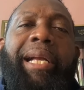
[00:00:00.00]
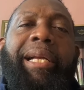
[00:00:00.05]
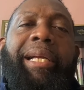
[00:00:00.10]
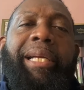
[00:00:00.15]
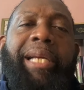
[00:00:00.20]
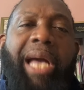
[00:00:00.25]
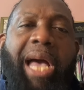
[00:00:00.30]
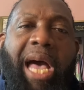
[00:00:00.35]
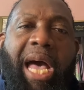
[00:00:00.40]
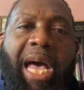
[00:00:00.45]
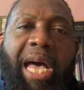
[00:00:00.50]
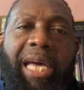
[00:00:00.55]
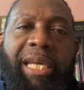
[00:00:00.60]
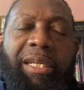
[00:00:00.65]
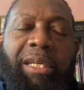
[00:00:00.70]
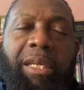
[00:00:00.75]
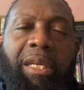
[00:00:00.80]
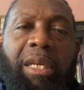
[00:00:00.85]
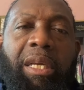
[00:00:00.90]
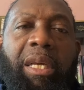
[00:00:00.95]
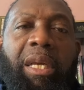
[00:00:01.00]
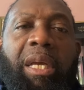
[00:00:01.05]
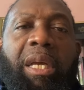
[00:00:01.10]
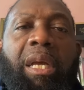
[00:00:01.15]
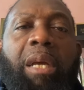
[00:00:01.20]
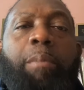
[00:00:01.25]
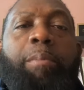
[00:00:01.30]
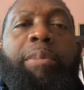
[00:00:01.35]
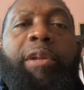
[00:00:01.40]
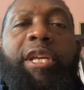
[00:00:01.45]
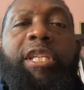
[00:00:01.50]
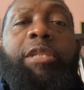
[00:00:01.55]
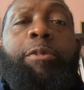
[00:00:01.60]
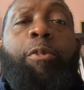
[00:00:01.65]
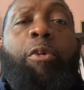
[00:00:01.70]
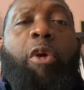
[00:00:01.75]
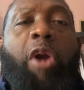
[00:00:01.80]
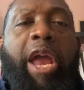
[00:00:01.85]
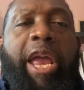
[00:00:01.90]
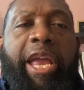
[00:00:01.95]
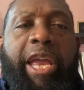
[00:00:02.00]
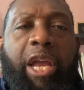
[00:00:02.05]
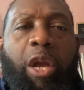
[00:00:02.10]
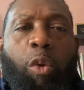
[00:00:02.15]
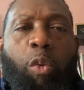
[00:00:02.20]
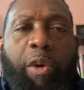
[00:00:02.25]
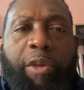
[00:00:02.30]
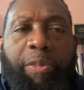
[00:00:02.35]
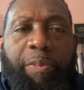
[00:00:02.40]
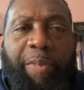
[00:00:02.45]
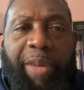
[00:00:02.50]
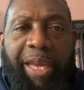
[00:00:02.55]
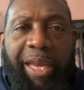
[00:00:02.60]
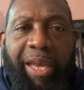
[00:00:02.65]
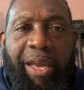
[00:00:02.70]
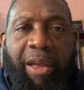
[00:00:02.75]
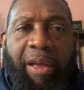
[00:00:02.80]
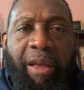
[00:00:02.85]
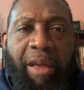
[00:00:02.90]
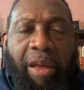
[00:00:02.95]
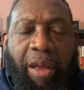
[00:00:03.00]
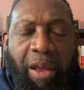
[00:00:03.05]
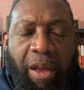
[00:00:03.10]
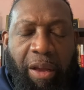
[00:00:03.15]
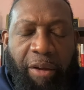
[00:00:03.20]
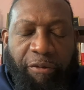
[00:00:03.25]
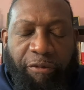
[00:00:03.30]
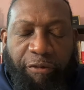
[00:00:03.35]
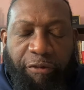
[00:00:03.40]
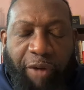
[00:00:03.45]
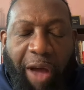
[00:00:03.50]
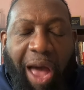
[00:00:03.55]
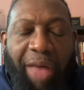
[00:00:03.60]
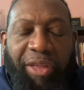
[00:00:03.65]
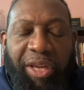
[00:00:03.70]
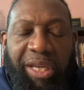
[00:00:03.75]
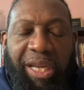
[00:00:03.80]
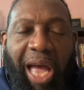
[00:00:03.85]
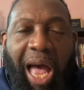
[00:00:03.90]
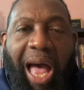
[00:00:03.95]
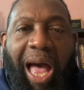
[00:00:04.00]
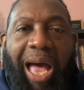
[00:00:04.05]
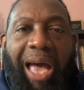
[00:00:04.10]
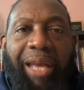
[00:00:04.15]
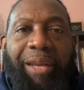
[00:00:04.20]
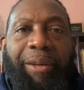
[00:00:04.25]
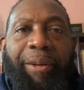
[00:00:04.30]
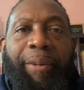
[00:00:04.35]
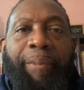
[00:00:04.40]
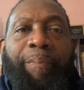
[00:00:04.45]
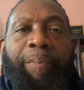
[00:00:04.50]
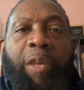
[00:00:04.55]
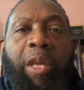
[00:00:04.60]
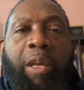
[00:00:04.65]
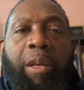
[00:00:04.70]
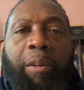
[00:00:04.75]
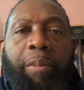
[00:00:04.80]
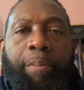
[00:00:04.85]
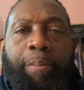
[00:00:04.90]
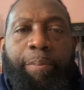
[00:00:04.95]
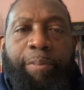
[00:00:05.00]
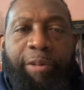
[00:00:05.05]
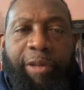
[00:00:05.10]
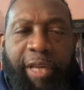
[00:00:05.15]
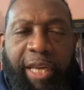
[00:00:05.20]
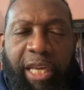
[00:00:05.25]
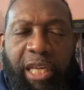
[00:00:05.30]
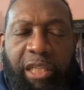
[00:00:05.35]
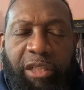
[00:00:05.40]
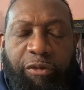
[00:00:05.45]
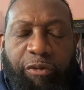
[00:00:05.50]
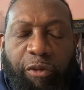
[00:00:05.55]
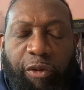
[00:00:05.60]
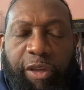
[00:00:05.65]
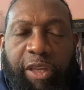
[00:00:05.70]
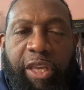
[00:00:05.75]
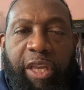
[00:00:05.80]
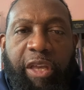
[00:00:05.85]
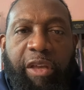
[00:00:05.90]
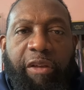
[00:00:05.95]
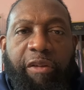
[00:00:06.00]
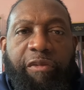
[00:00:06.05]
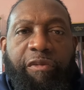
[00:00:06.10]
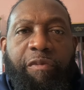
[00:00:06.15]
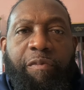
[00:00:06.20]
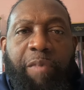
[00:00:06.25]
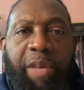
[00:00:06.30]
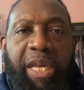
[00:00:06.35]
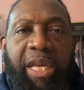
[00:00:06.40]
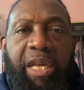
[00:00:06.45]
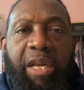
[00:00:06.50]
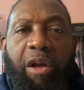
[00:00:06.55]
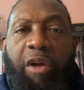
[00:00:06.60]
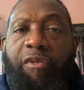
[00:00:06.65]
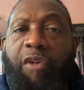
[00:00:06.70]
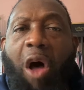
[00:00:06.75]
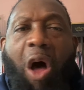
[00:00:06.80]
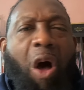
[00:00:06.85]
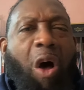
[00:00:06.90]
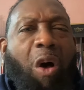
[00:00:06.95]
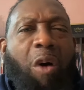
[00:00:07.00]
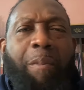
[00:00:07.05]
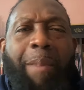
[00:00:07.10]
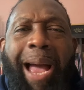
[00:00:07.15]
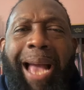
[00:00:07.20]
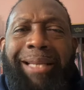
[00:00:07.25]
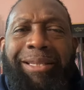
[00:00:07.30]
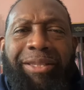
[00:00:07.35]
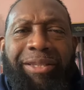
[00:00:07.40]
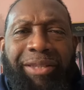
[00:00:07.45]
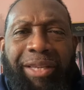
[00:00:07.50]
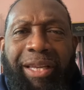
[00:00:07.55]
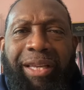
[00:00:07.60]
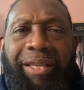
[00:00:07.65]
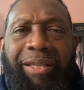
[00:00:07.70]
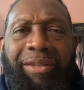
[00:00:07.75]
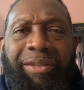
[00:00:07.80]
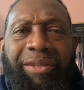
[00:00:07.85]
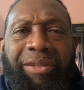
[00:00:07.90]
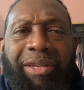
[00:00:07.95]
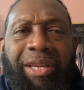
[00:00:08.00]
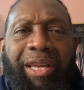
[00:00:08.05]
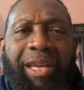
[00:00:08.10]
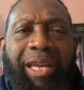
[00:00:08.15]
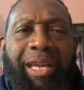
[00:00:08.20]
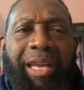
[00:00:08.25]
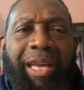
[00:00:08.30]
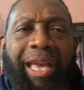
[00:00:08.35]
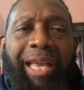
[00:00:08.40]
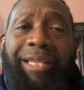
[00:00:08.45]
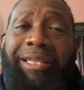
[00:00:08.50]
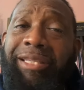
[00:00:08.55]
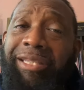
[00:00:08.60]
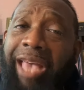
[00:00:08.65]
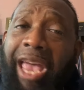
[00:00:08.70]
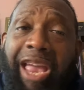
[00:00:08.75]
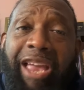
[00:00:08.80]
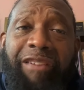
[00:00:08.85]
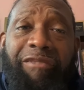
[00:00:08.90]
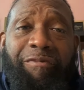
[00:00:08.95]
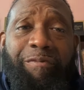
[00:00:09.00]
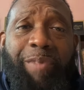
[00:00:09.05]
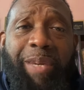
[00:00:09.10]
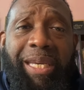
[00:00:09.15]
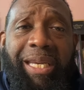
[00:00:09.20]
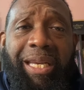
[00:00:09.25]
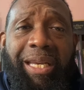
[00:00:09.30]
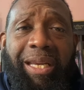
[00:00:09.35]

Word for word: God. Please pray with me. Father God, please forgive me of all my sins and save me.